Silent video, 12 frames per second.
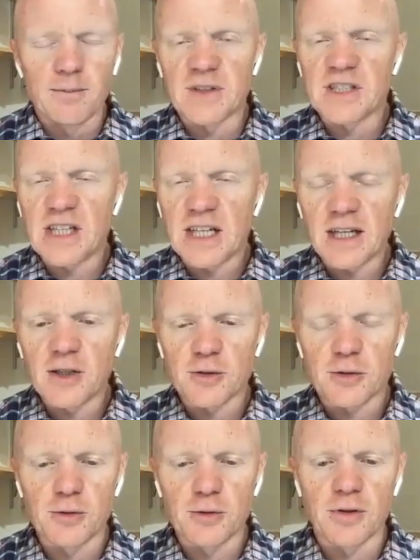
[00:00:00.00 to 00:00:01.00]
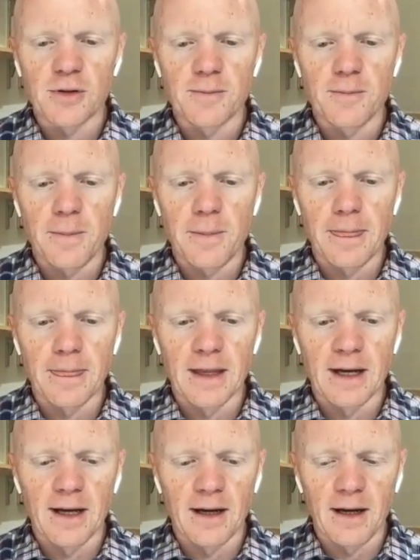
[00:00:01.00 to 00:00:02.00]
seeking truth,
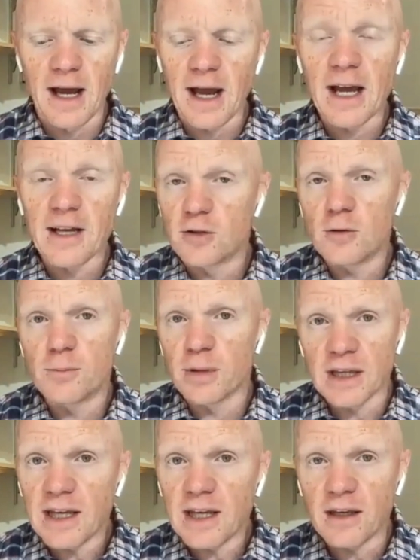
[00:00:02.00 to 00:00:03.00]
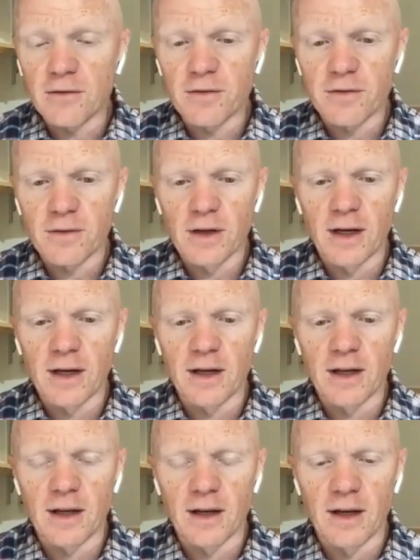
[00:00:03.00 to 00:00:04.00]
I do believe,
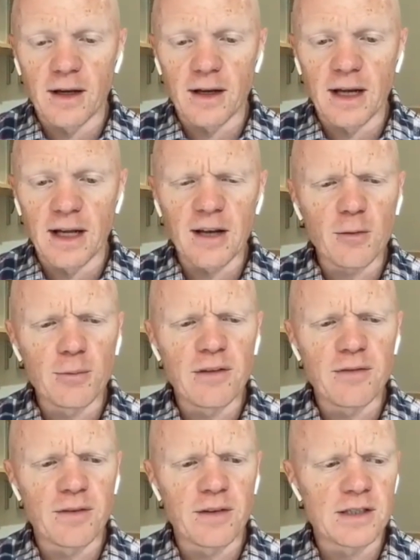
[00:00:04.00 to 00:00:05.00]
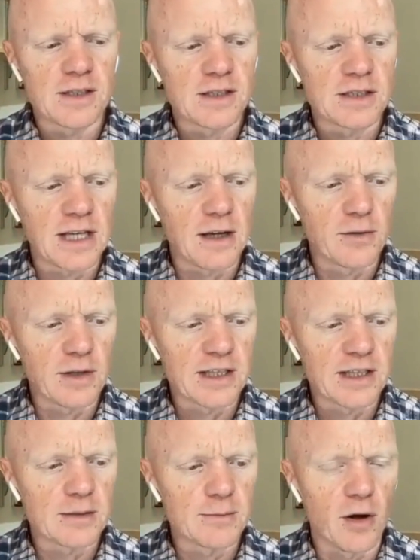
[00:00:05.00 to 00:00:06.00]
and I don't mean for this to sound like
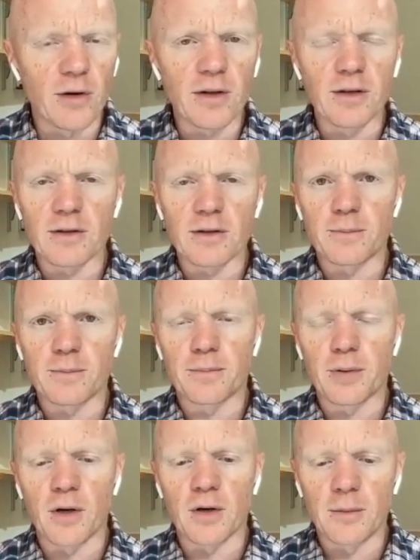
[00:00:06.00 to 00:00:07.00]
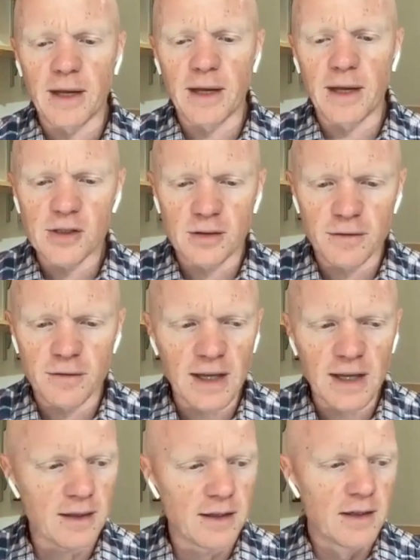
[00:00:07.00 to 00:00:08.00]
some ardent proclamation of
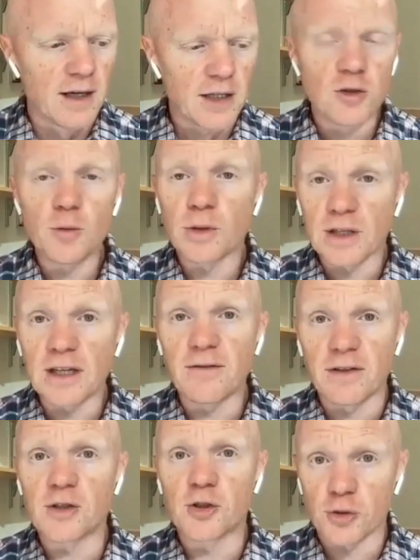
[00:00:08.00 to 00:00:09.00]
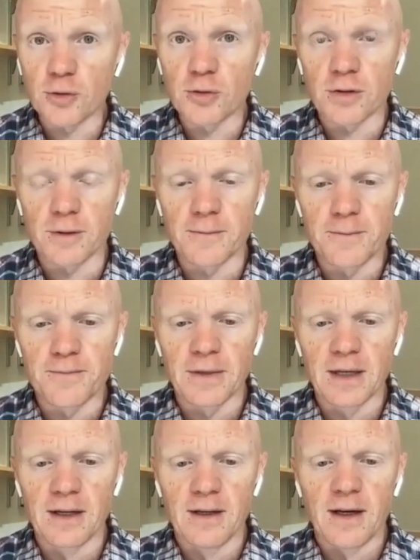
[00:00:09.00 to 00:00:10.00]
faith, I do believe in truth.
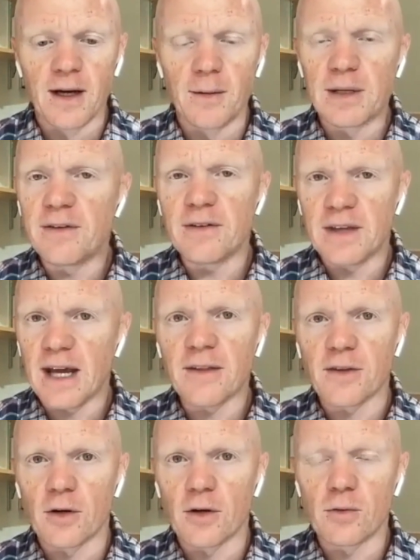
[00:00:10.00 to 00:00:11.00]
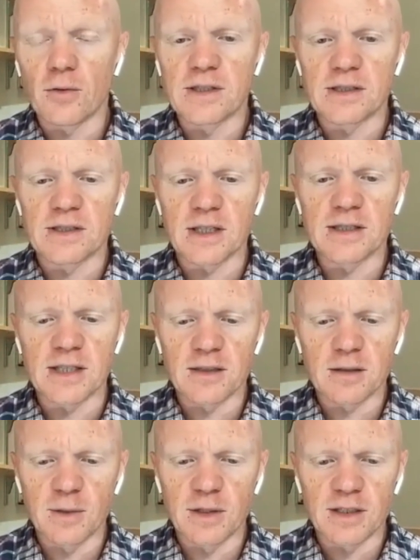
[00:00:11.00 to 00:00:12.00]
Even that, though, is a
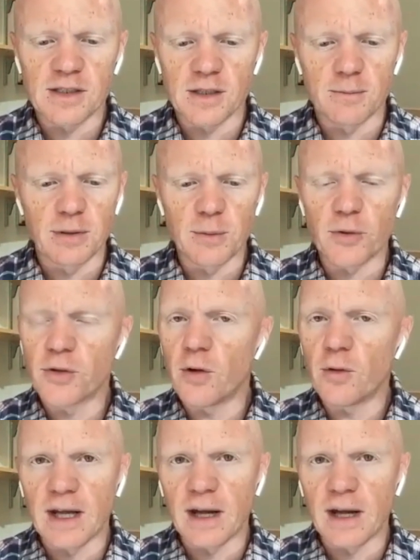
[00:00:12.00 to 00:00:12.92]
sentiment that some people don't